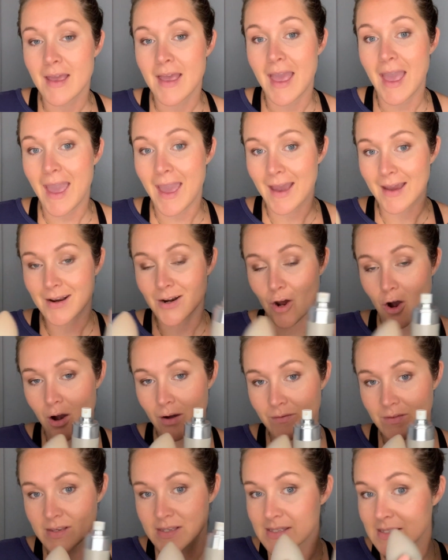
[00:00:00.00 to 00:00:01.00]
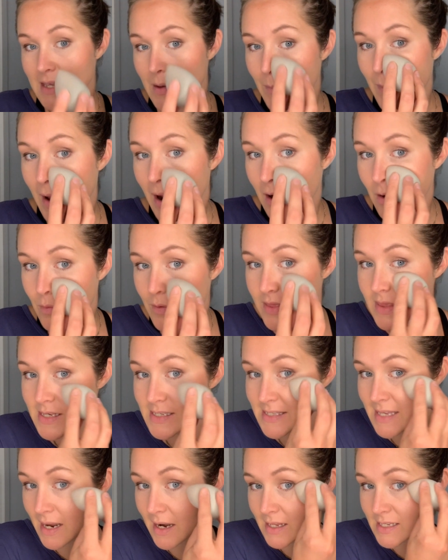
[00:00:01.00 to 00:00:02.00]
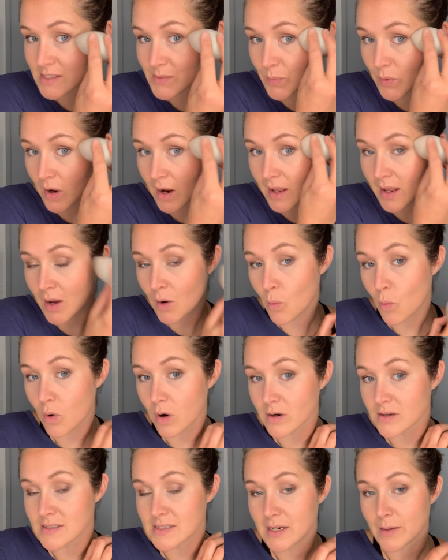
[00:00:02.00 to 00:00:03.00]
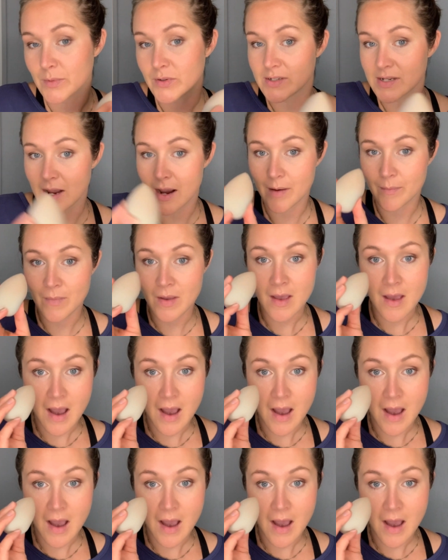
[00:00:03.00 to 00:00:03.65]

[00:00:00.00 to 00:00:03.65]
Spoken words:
And obviously paired with the setting spray, it works double time.